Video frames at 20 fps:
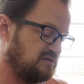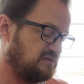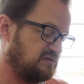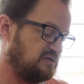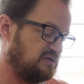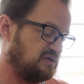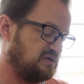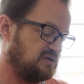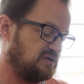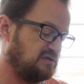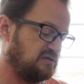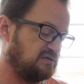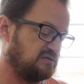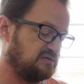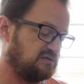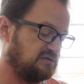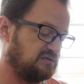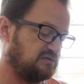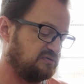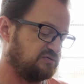
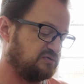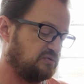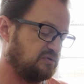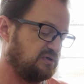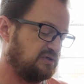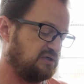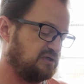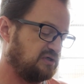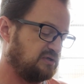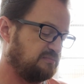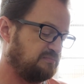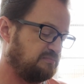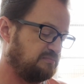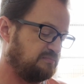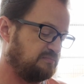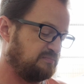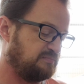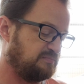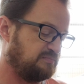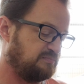little door here,
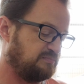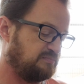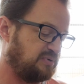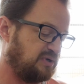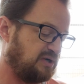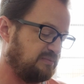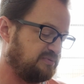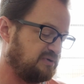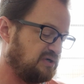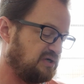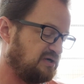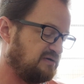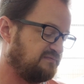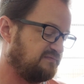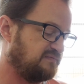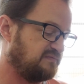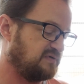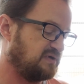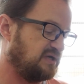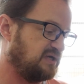pop it
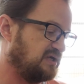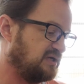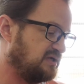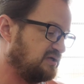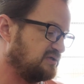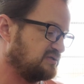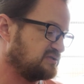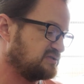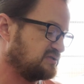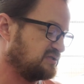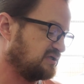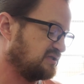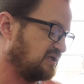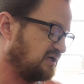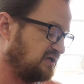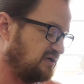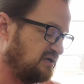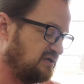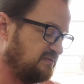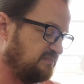off, and stick
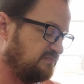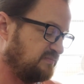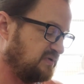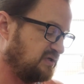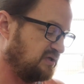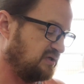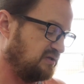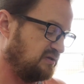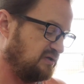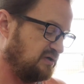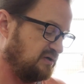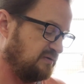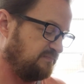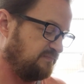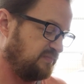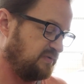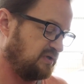that on in there.